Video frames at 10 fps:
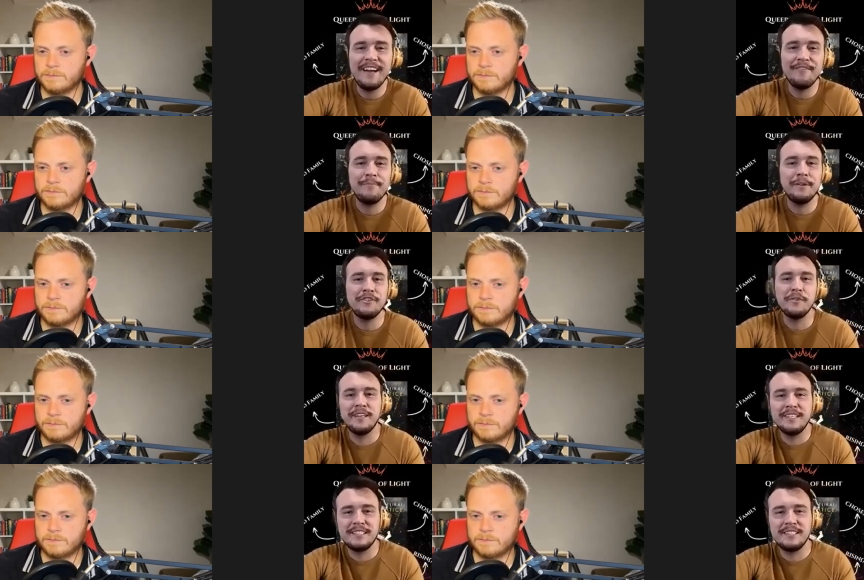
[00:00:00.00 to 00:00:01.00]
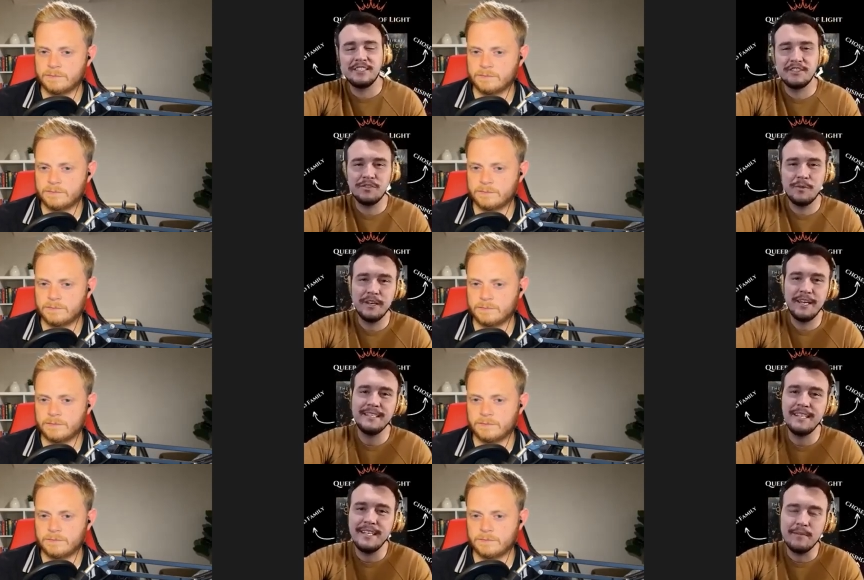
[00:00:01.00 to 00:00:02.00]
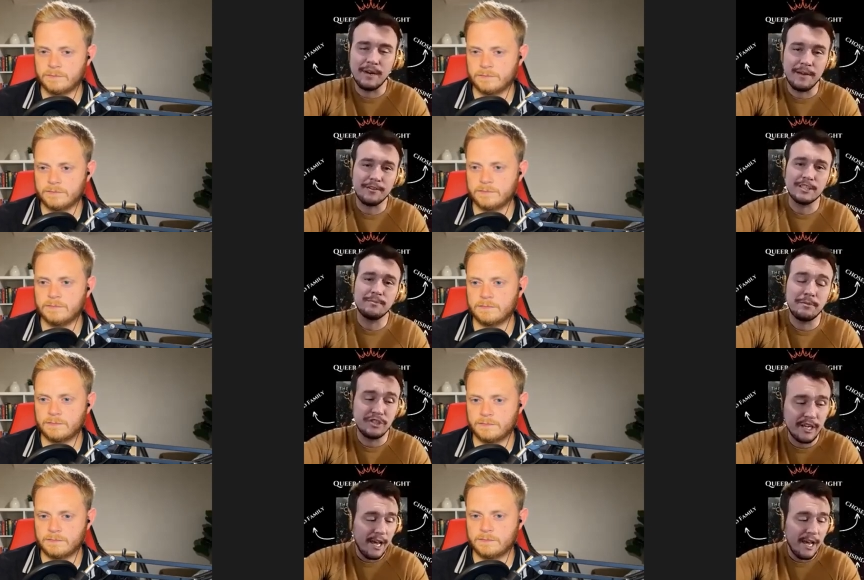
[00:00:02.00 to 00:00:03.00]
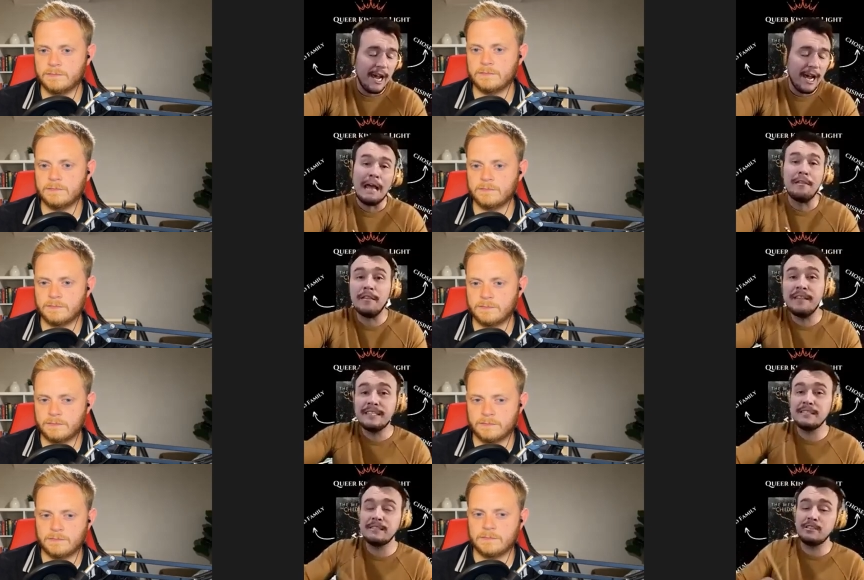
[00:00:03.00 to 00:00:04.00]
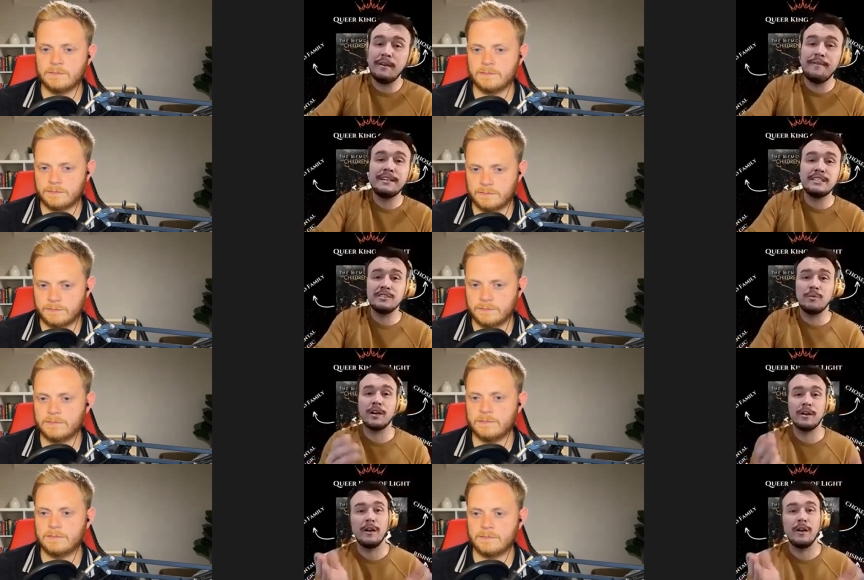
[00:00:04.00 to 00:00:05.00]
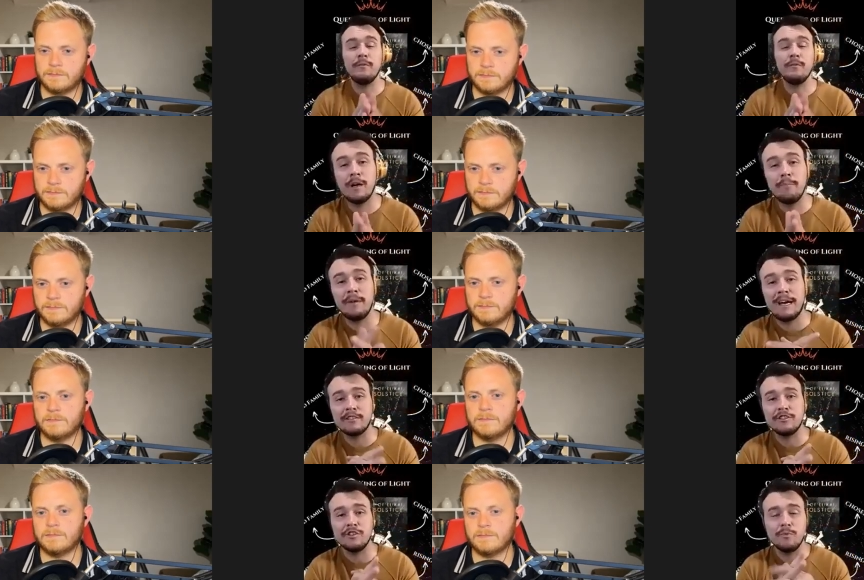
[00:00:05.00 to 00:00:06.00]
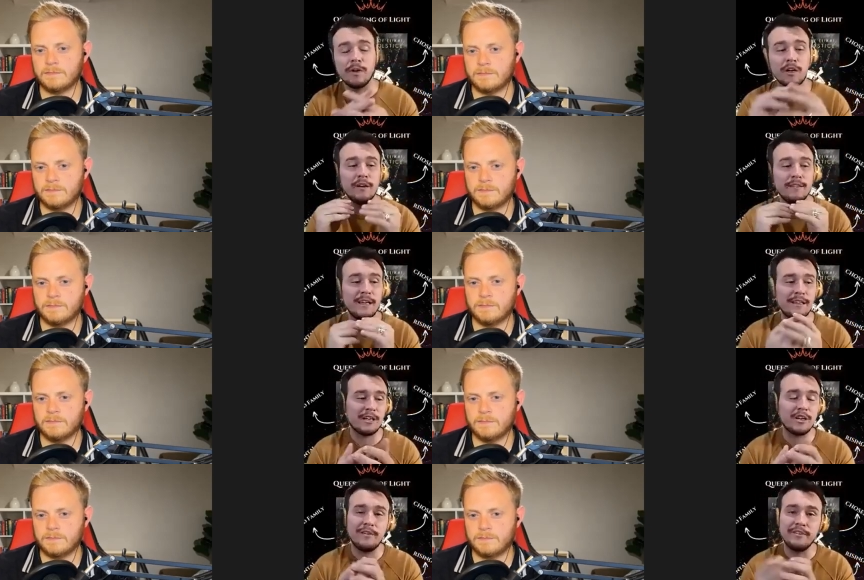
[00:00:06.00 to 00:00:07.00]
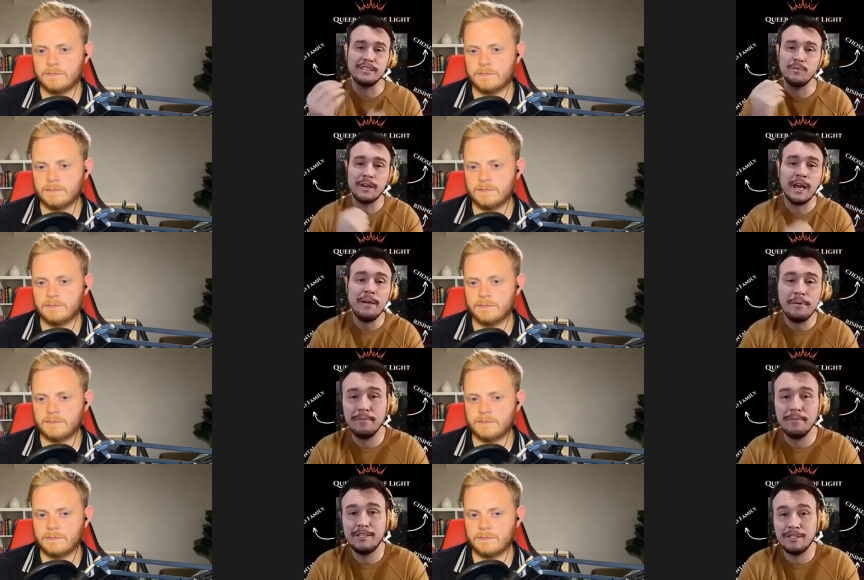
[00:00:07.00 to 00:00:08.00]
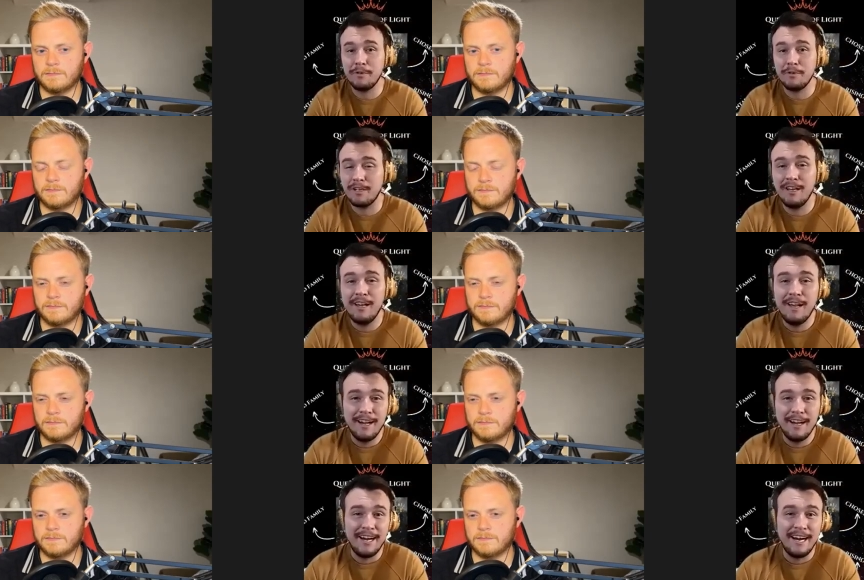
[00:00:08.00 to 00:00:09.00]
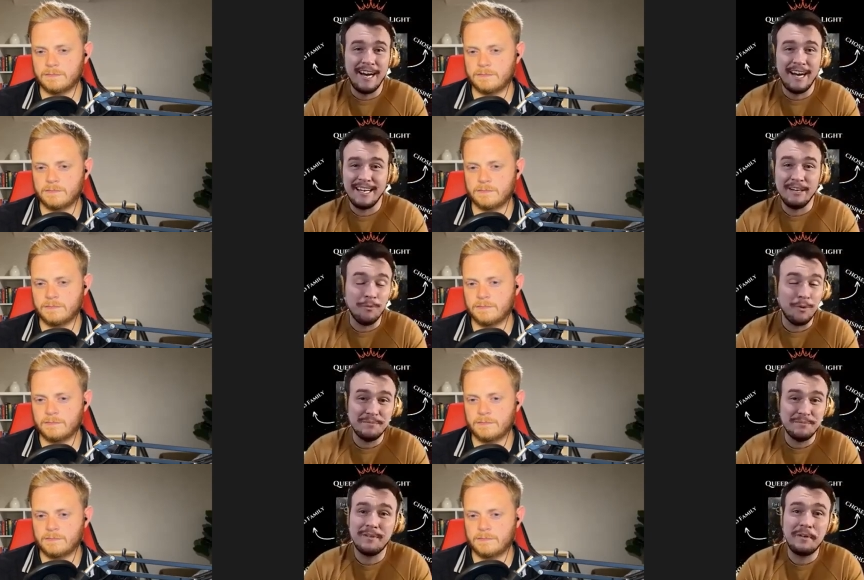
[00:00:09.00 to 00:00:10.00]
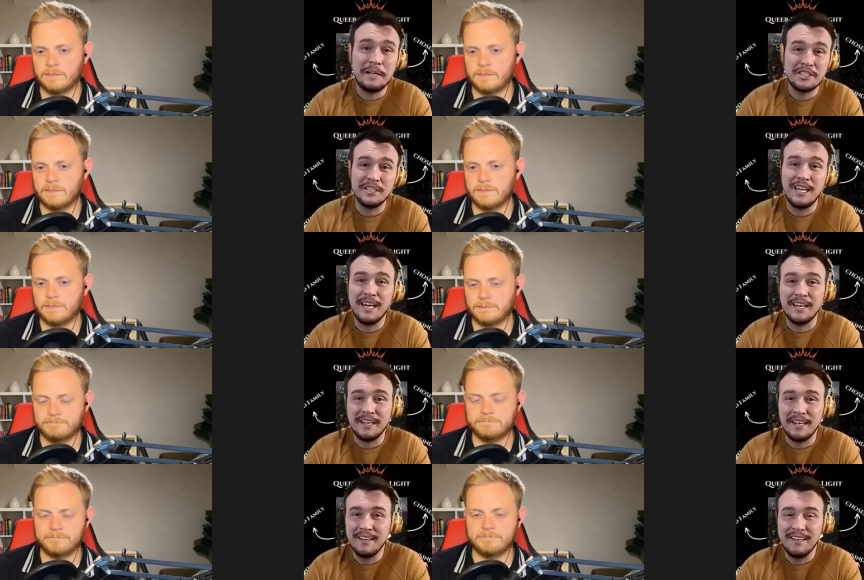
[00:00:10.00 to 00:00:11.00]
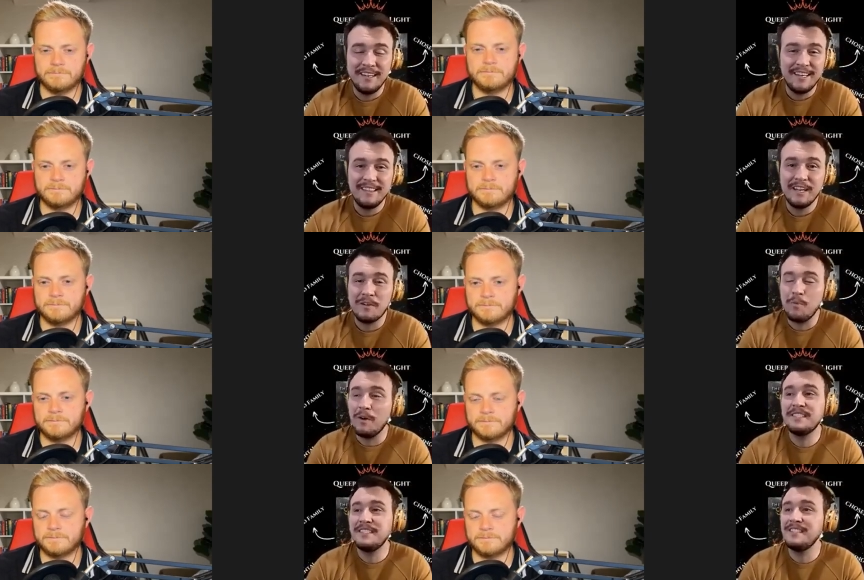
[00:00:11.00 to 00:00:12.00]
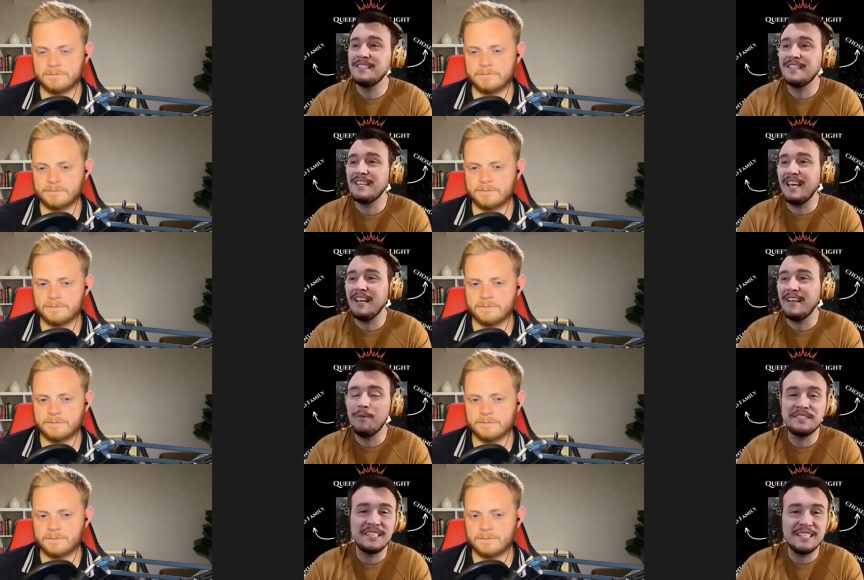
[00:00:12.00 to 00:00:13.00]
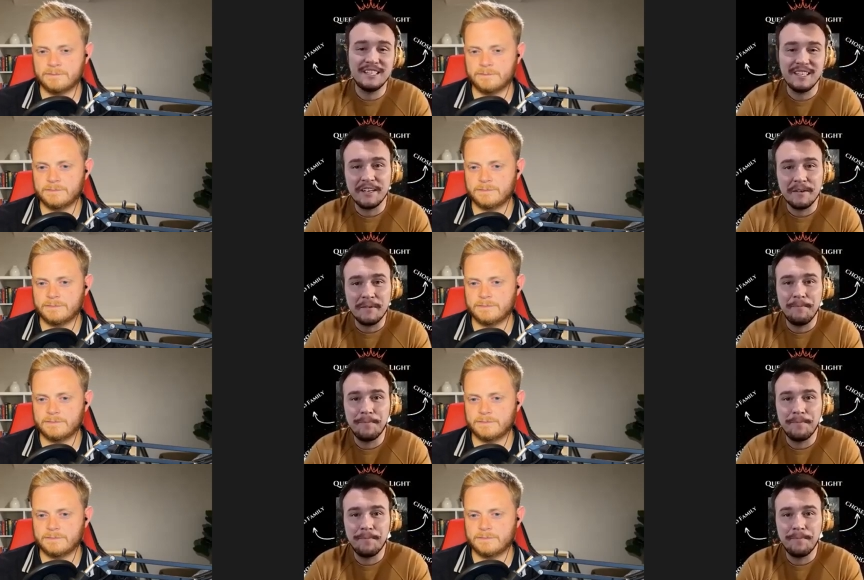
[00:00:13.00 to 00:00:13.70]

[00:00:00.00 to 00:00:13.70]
Speaker 1: i have been doing this since 2018 when i first published it and this is and this is where we come back to where that lack of confidence when i published this book uh it wasn't professionally edited there wasn't like it wasn't clear